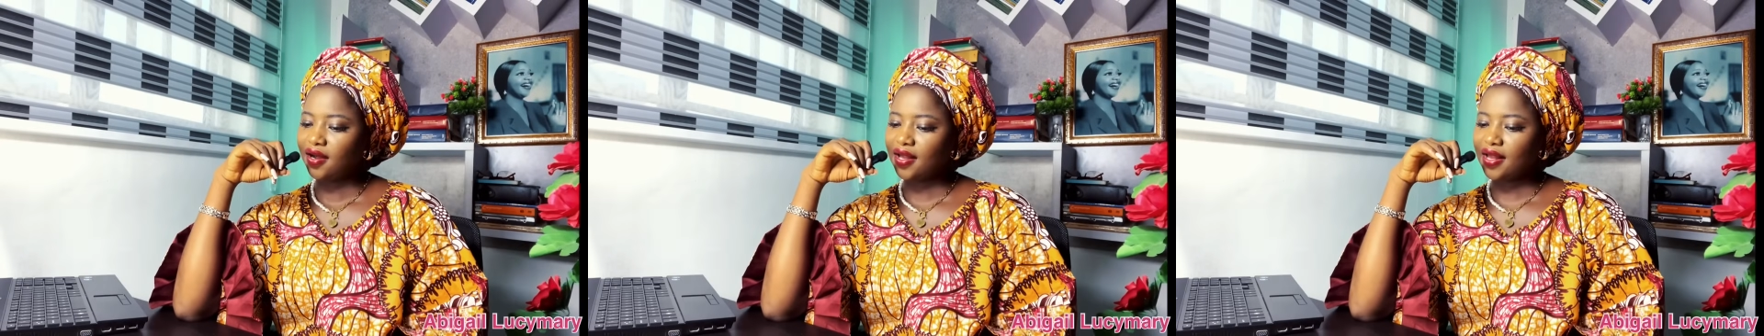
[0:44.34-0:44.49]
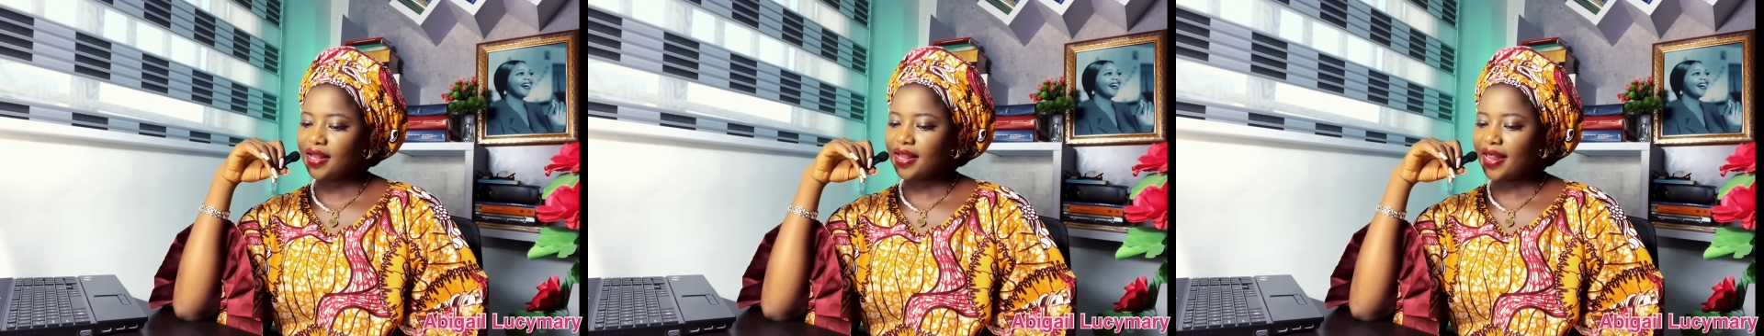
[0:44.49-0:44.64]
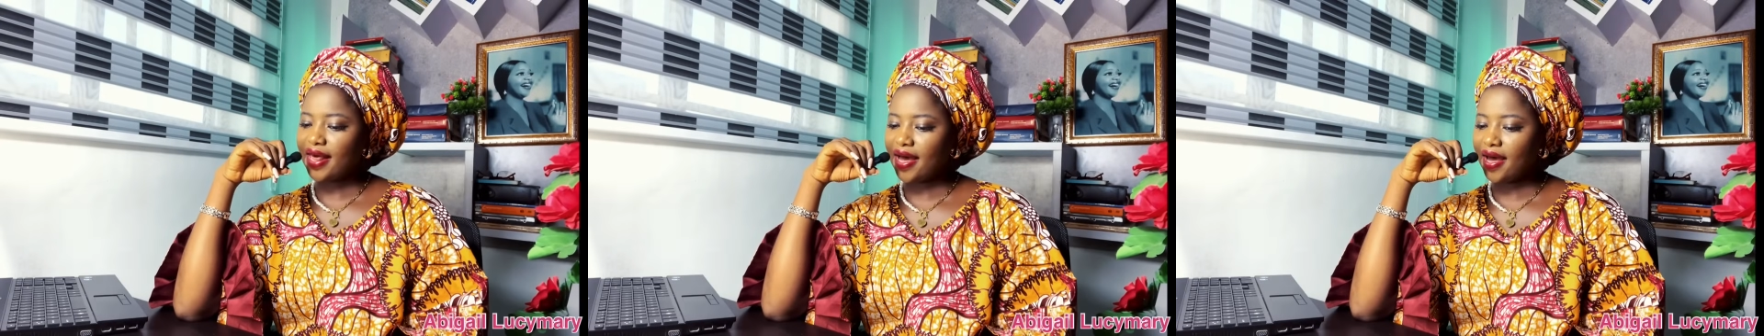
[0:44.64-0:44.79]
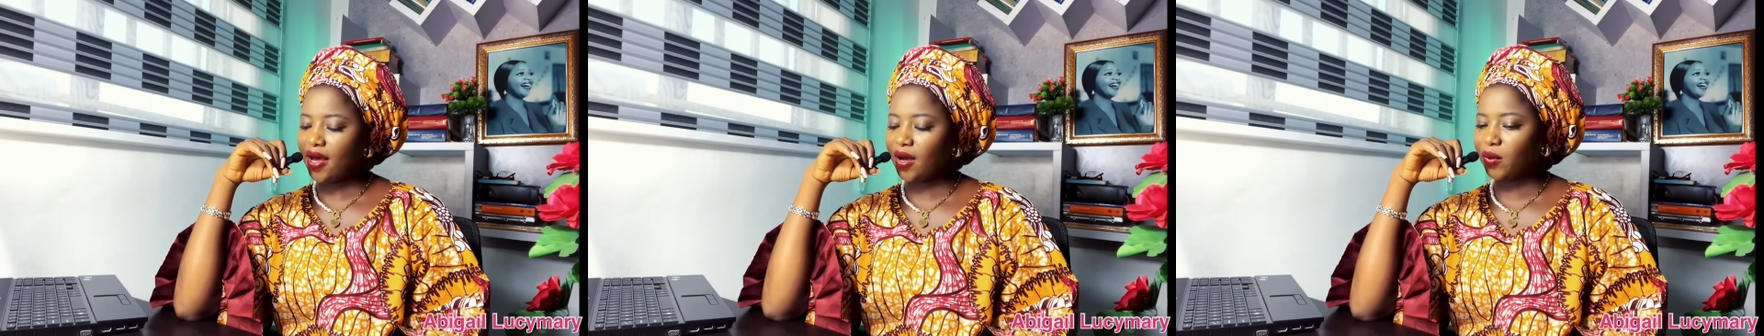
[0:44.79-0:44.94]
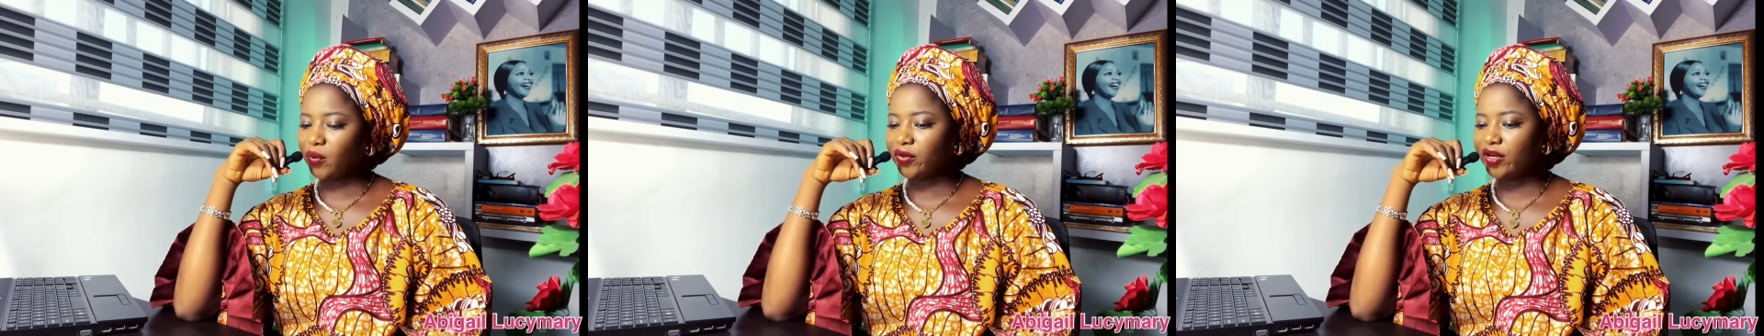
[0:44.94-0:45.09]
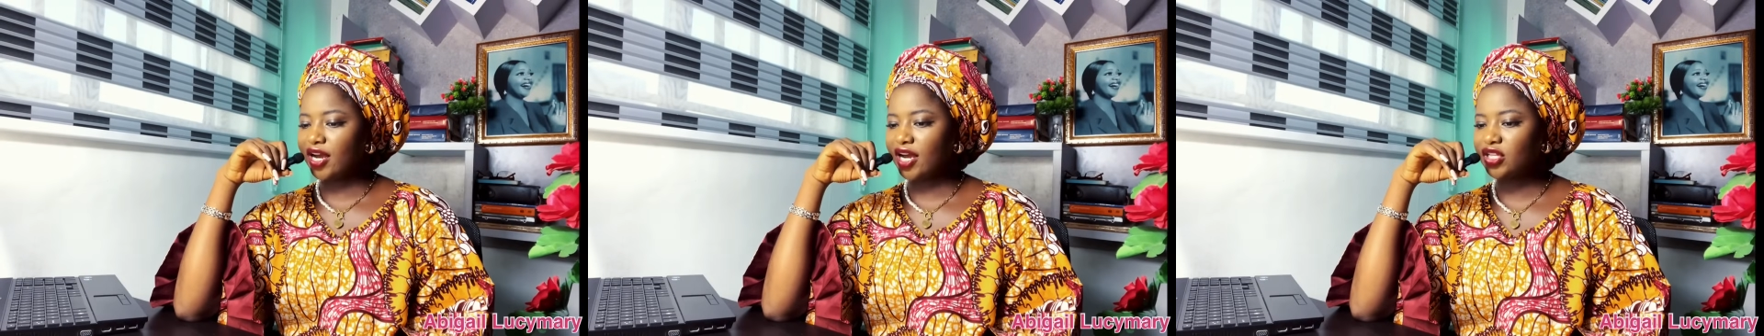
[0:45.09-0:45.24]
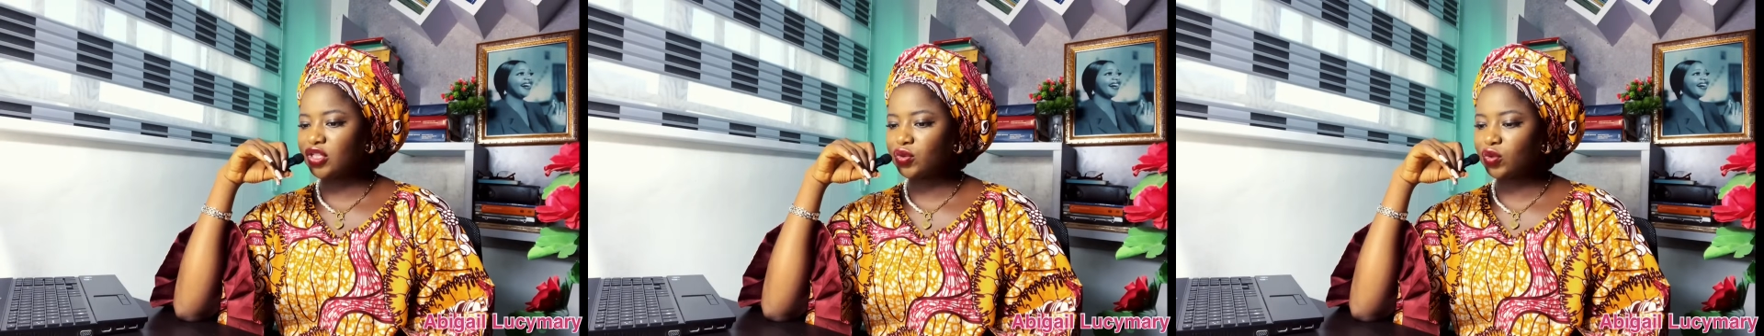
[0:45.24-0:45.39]
Now,
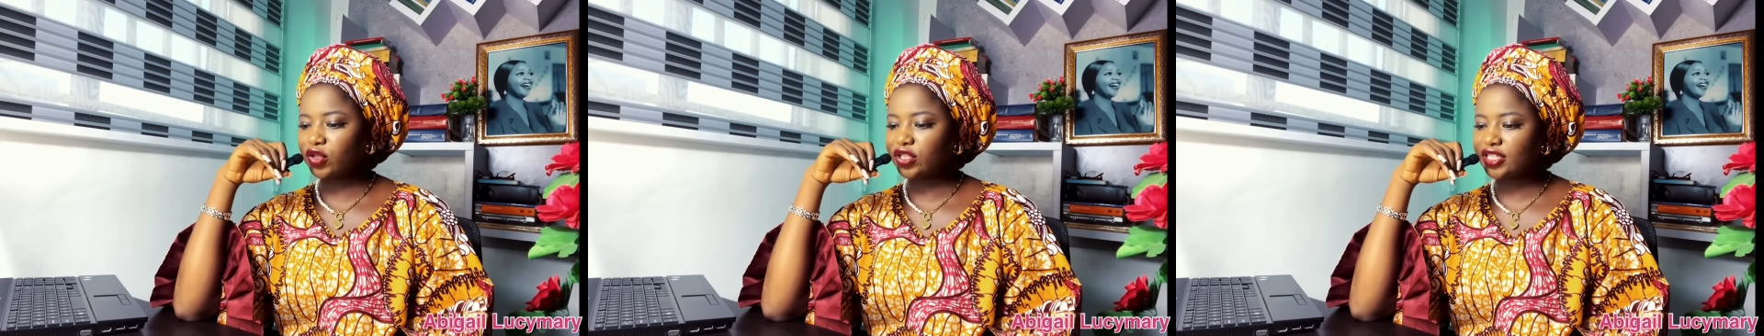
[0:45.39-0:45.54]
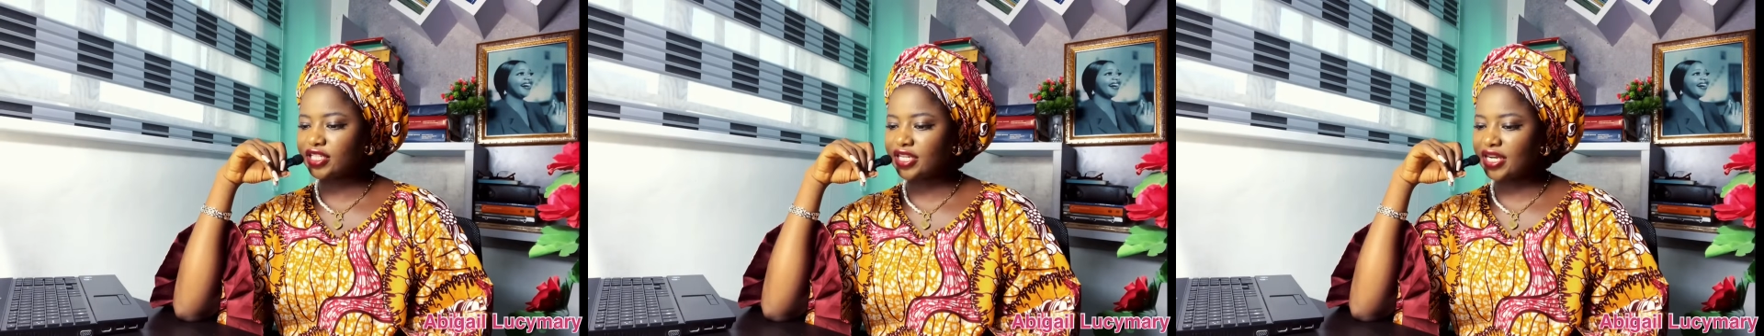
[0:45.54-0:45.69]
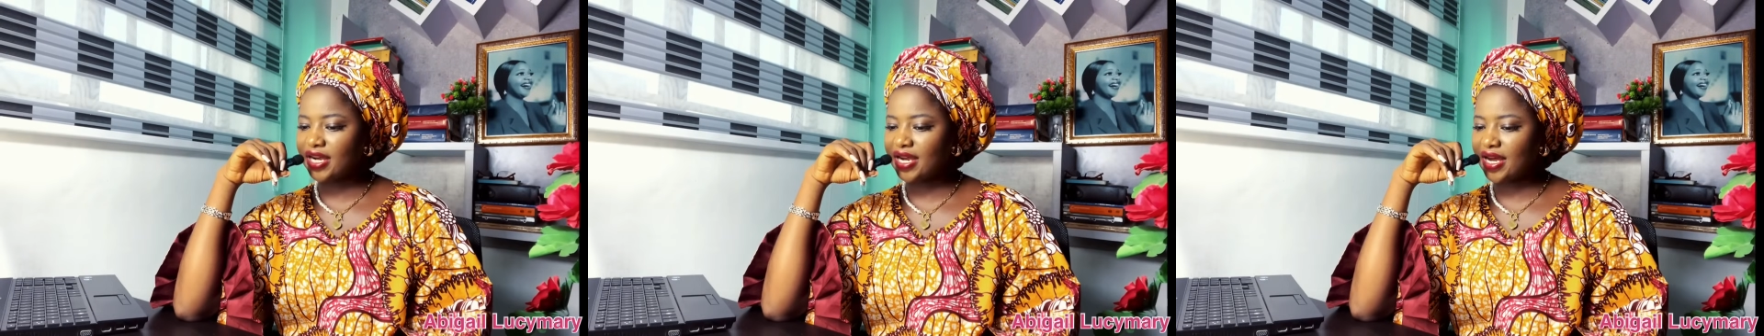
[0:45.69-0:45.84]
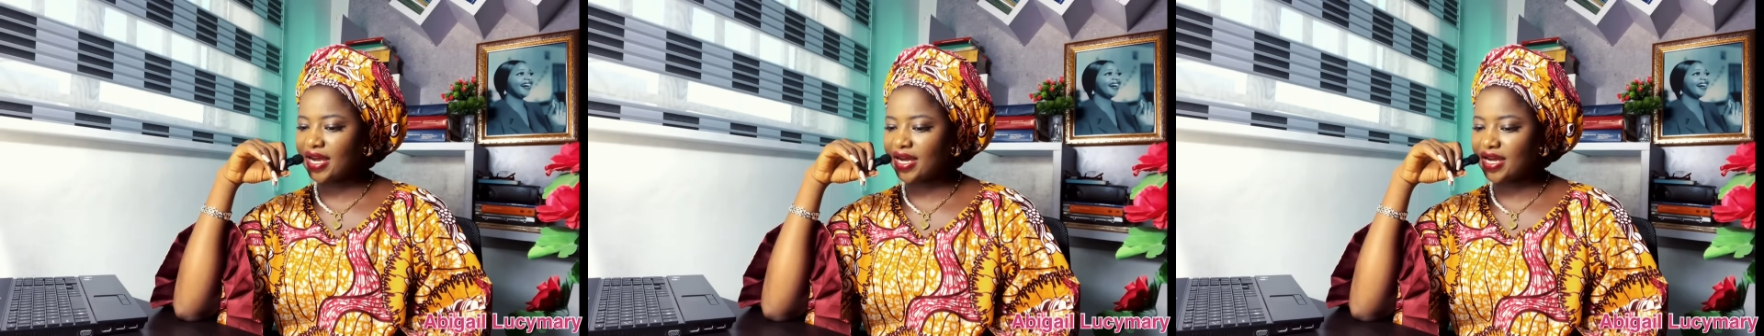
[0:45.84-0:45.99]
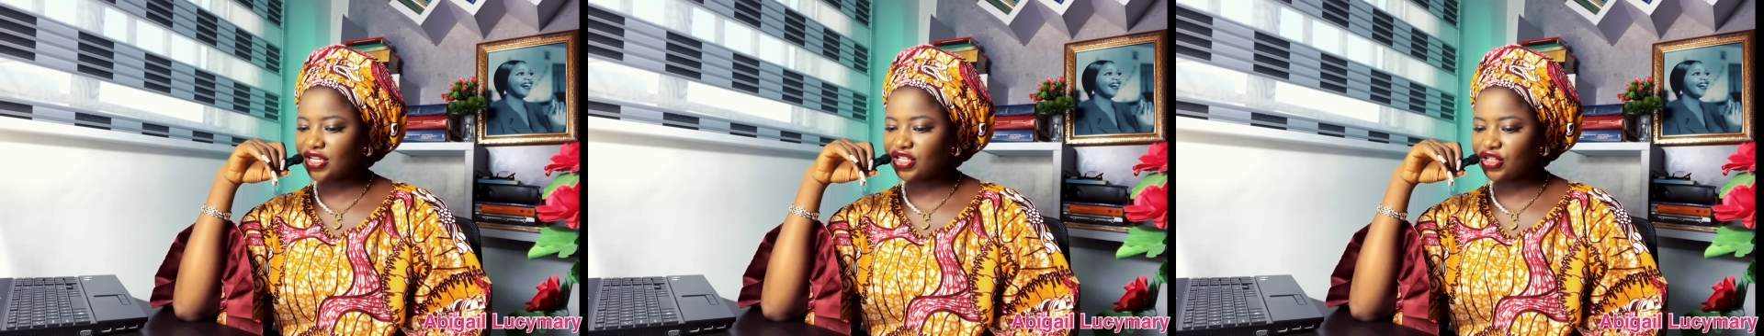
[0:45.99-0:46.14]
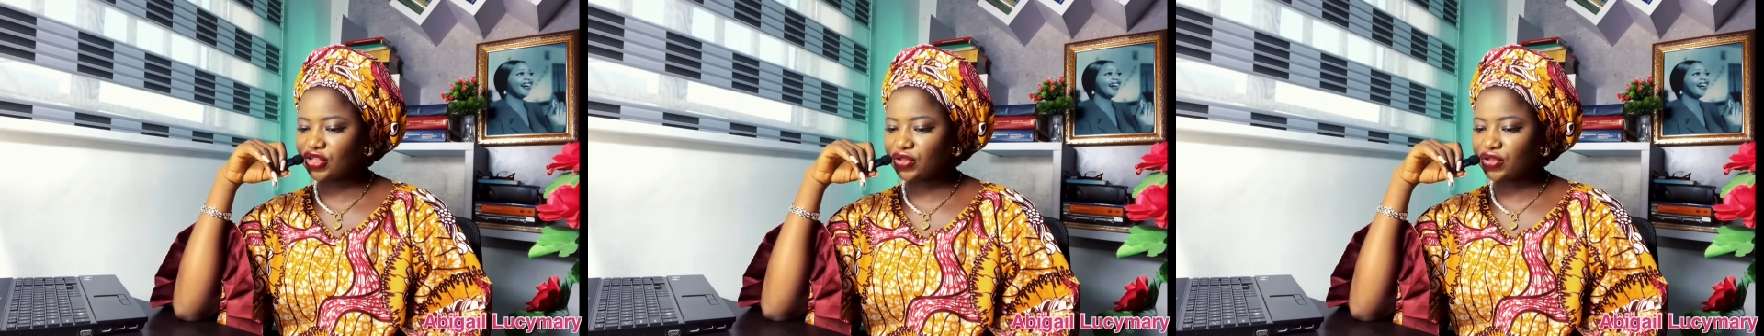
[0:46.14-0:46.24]
that's what take us